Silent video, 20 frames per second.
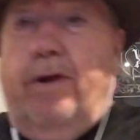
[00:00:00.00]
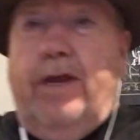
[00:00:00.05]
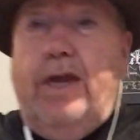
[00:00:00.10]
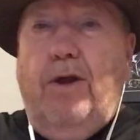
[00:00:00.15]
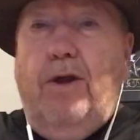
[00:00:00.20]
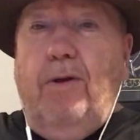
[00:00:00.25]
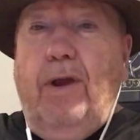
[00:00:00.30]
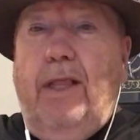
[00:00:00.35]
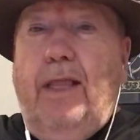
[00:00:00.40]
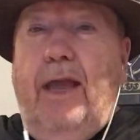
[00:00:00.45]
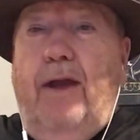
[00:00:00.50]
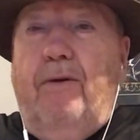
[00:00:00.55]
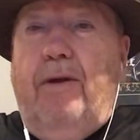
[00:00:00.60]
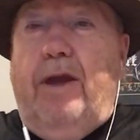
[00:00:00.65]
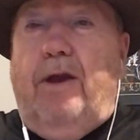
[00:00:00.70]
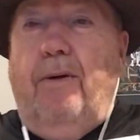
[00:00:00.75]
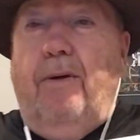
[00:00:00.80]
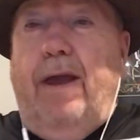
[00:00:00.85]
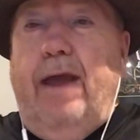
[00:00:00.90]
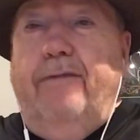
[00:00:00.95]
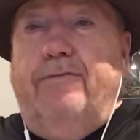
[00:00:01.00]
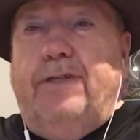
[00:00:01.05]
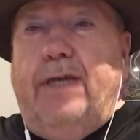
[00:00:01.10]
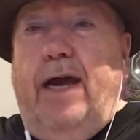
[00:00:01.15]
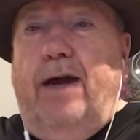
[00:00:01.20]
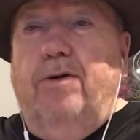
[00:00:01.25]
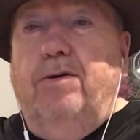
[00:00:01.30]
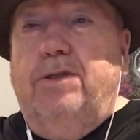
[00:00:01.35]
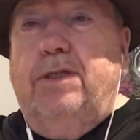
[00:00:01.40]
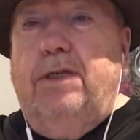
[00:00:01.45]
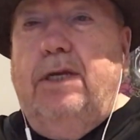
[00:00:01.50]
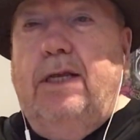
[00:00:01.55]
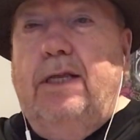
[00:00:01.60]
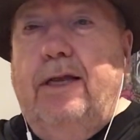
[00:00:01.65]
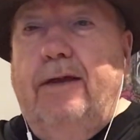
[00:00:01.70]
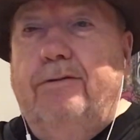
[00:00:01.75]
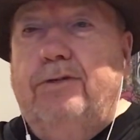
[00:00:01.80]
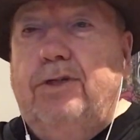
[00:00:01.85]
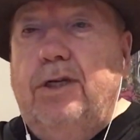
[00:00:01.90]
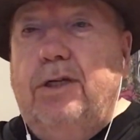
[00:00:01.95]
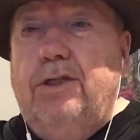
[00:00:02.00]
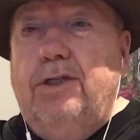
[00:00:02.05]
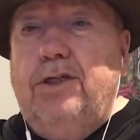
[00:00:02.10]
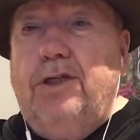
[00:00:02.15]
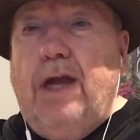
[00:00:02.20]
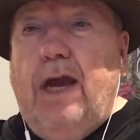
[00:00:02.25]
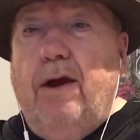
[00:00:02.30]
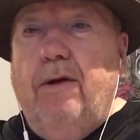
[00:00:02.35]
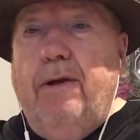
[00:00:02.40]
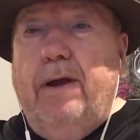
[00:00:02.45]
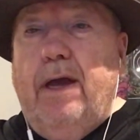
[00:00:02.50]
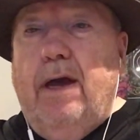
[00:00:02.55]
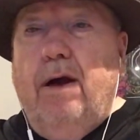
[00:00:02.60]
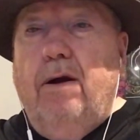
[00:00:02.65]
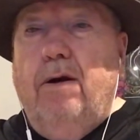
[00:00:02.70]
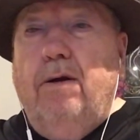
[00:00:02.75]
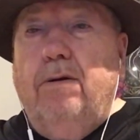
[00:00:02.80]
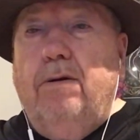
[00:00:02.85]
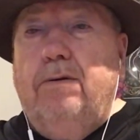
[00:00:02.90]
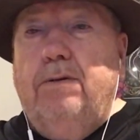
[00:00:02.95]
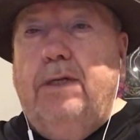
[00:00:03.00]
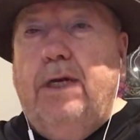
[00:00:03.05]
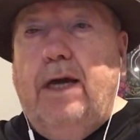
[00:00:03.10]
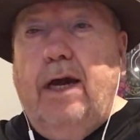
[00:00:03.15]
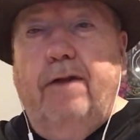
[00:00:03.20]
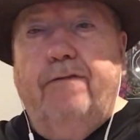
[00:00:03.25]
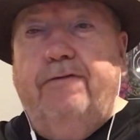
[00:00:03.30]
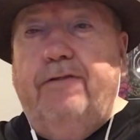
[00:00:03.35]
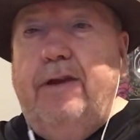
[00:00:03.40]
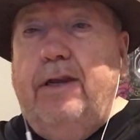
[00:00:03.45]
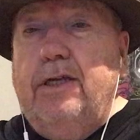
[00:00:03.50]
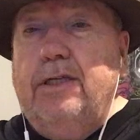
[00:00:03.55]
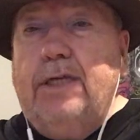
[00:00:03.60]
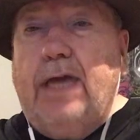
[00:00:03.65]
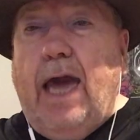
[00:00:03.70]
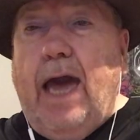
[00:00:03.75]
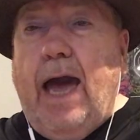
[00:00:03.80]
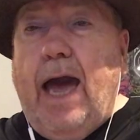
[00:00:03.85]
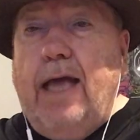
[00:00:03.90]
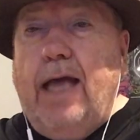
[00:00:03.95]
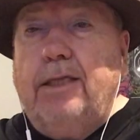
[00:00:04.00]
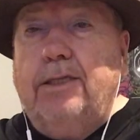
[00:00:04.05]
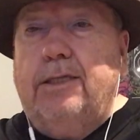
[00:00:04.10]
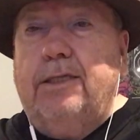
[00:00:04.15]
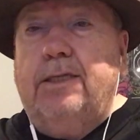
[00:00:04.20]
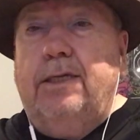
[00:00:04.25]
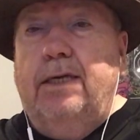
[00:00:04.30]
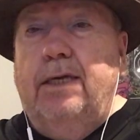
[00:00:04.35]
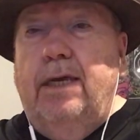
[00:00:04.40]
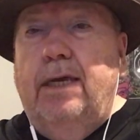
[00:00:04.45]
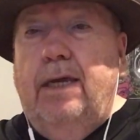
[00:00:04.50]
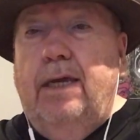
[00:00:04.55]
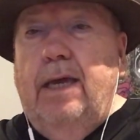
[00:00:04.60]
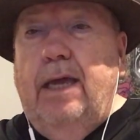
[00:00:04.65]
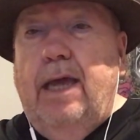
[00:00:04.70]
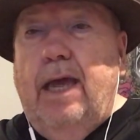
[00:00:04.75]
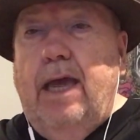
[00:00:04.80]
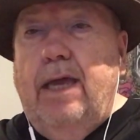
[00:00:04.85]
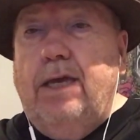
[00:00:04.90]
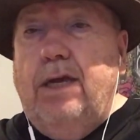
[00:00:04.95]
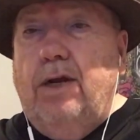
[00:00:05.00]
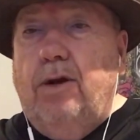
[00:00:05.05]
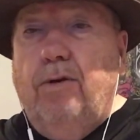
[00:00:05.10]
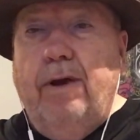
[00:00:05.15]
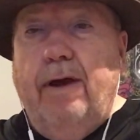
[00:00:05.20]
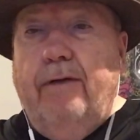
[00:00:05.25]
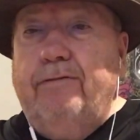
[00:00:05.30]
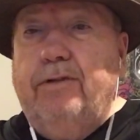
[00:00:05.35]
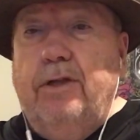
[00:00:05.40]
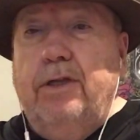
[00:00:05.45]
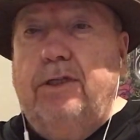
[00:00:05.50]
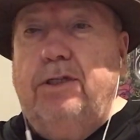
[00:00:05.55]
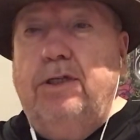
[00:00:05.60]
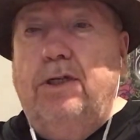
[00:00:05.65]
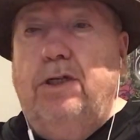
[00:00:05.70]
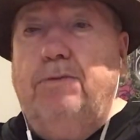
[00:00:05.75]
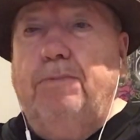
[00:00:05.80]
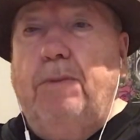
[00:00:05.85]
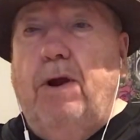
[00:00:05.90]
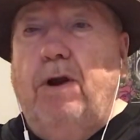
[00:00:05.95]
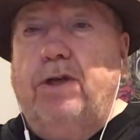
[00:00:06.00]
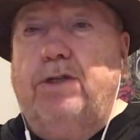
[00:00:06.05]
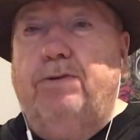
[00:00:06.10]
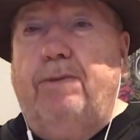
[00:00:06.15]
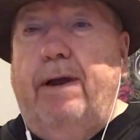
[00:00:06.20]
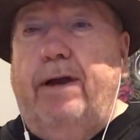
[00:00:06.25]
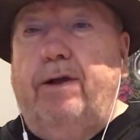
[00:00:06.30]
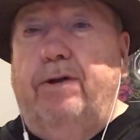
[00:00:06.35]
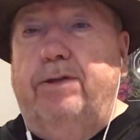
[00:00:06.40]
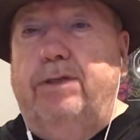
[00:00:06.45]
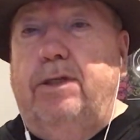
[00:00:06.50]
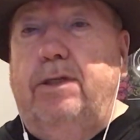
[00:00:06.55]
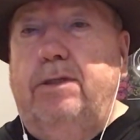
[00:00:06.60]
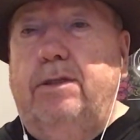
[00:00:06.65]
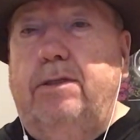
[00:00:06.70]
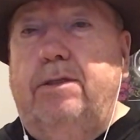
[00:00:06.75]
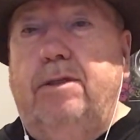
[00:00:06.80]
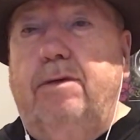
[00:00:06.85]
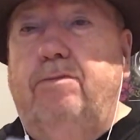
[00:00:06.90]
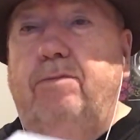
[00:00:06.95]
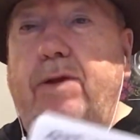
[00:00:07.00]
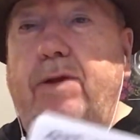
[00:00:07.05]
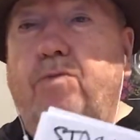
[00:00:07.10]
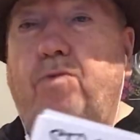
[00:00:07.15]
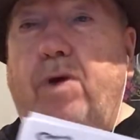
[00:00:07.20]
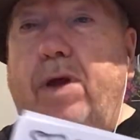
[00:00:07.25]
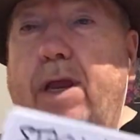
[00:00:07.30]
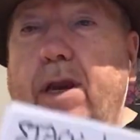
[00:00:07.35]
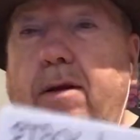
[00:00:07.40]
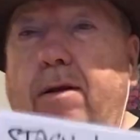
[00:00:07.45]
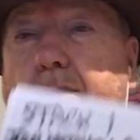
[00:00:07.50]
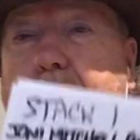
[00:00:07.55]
you're at Larry Graves' house. He leaves you his stereo. You got to feed his cats, and you don't have to listen to Sparks records. It's a win-win.